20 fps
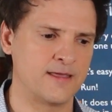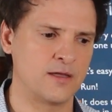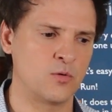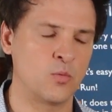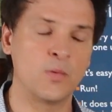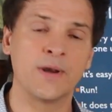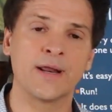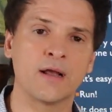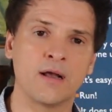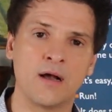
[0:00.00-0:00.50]

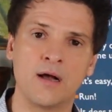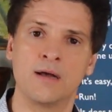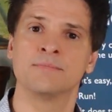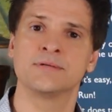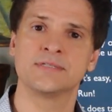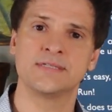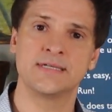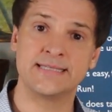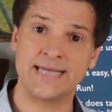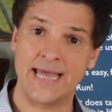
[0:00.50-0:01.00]
when it
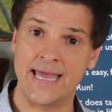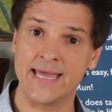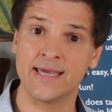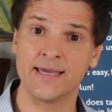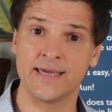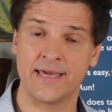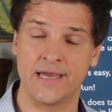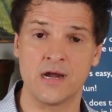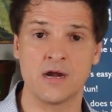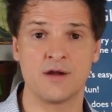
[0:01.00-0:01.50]
comes to
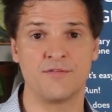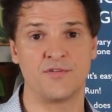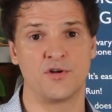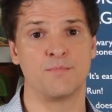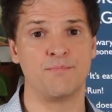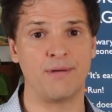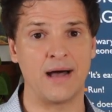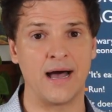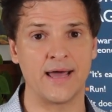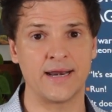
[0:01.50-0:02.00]
taking care of
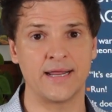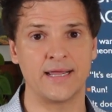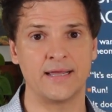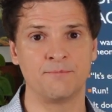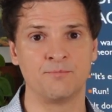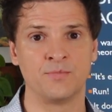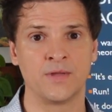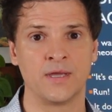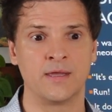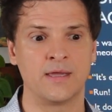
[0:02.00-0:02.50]
your body,
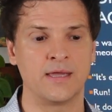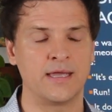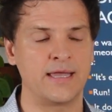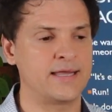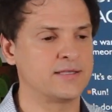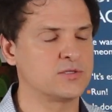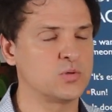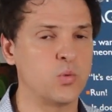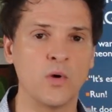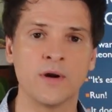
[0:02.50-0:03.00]

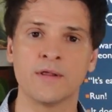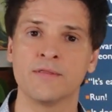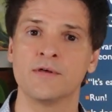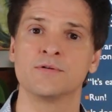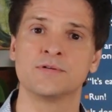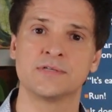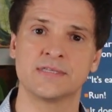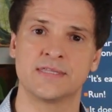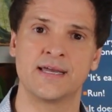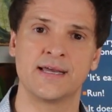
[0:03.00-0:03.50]
it's one of
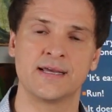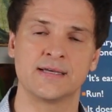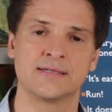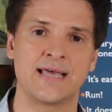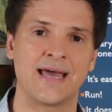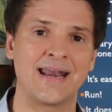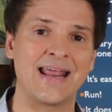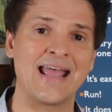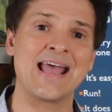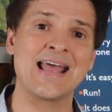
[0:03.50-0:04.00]
those things
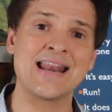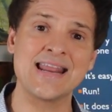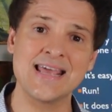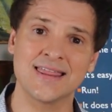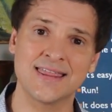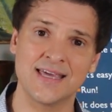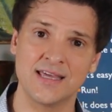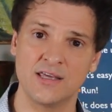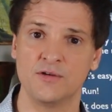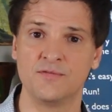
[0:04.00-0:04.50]
that
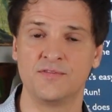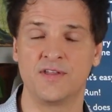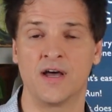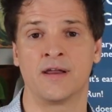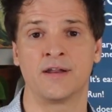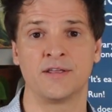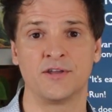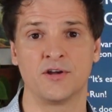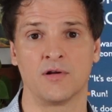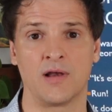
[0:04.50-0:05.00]
anything you've done
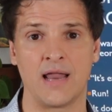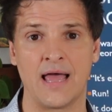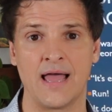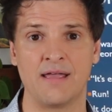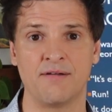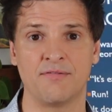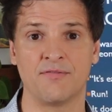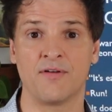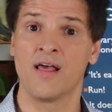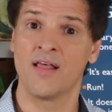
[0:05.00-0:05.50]
in your
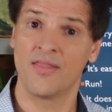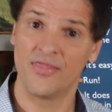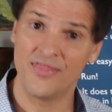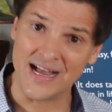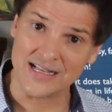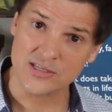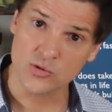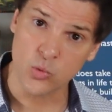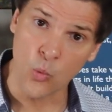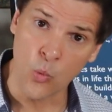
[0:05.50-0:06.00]
life
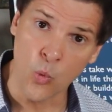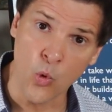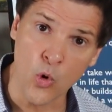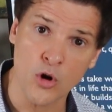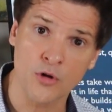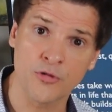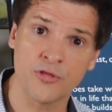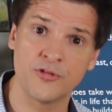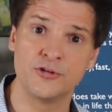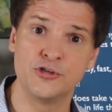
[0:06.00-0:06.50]
that's
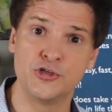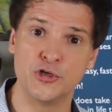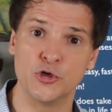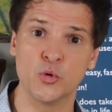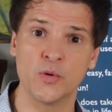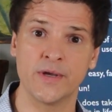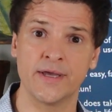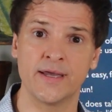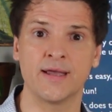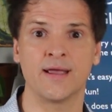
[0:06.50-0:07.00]
worth
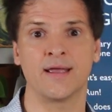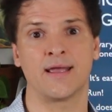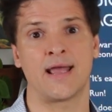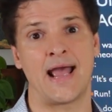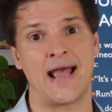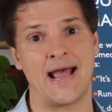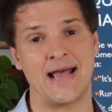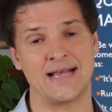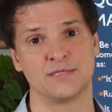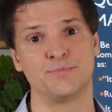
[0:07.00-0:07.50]
doing
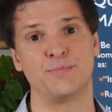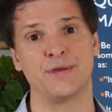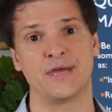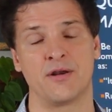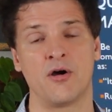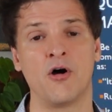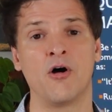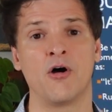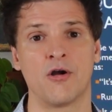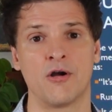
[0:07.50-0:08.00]
has been
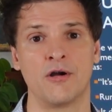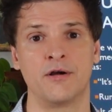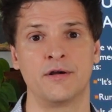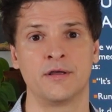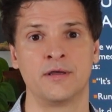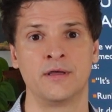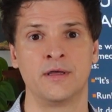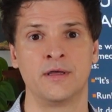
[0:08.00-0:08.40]
hard.